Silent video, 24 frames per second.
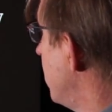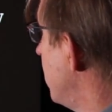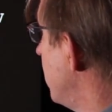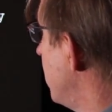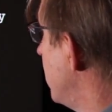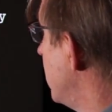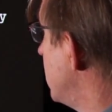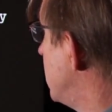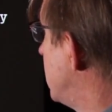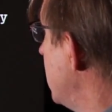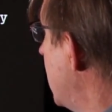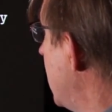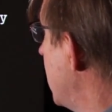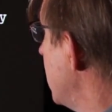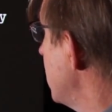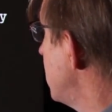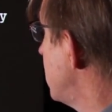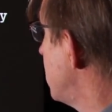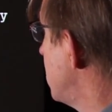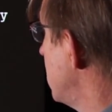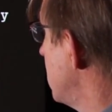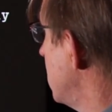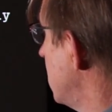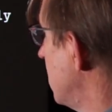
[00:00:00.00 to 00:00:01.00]
The
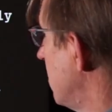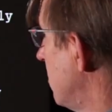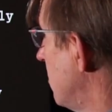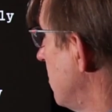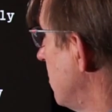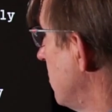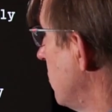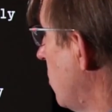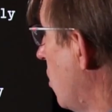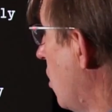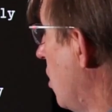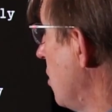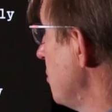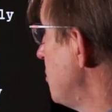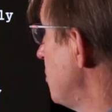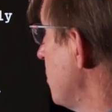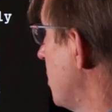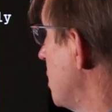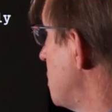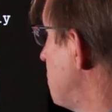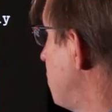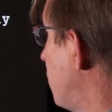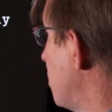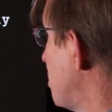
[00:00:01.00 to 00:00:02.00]
dust also
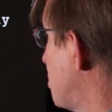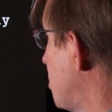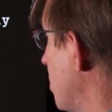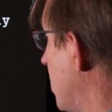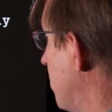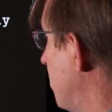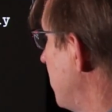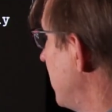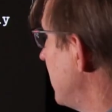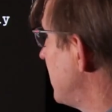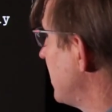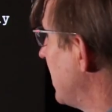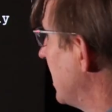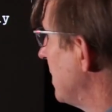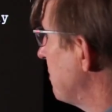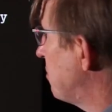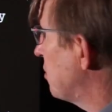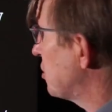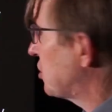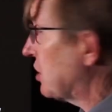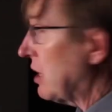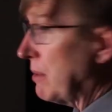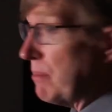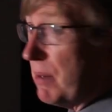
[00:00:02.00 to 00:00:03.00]
gets pushed on, but it's getting
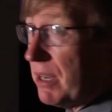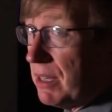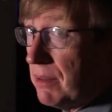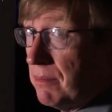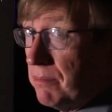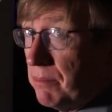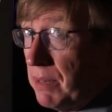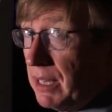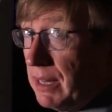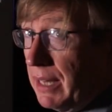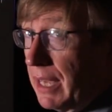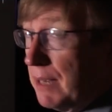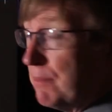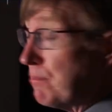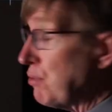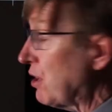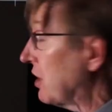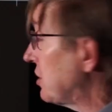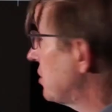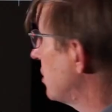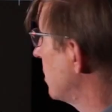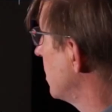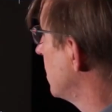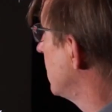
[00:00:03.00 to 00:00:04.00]
pushed on by light
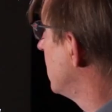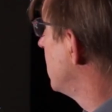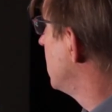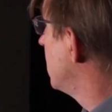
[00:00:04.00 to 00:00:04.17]
pressure,